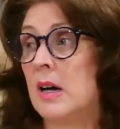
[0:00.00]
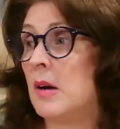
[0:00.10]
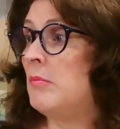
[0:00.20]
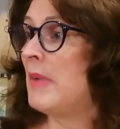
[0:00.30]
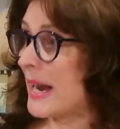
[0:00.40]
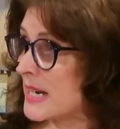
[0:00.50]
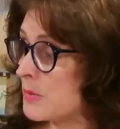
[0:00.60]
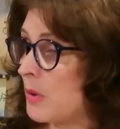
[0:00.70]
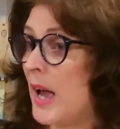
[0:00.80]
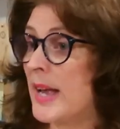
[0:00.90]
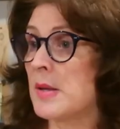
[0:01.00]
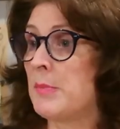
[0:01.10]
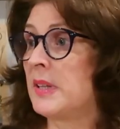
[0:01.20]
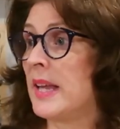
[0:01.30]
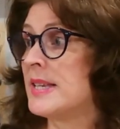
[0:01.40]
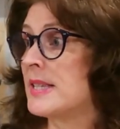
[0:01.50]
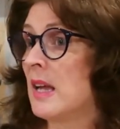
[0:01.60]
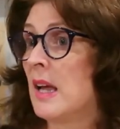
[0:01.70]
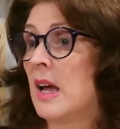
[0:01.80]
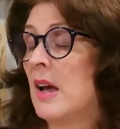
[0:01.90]
Maxwell has a
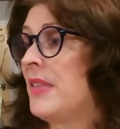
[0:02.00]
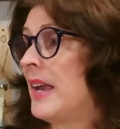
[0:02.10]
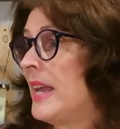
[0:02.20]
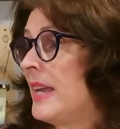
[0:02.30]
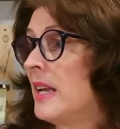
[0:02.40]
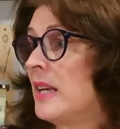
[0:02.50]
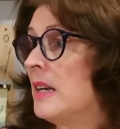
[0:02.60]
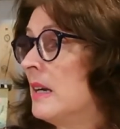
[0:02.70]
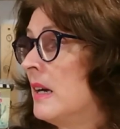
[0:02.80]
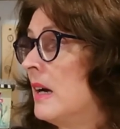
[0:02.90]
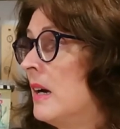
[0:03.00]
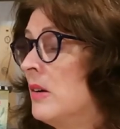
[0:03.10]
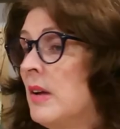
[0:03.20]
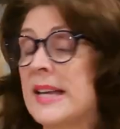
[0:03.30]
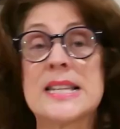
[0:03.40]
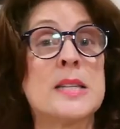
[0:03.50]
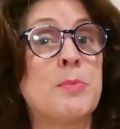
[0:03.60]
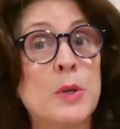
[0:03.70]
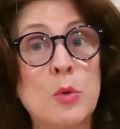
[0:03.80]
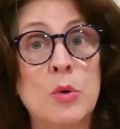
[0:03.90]
place that he can
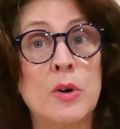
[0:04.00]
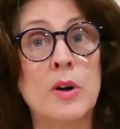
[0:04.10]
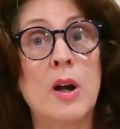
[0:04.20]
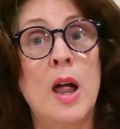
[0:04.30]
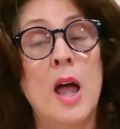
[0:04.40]
explore.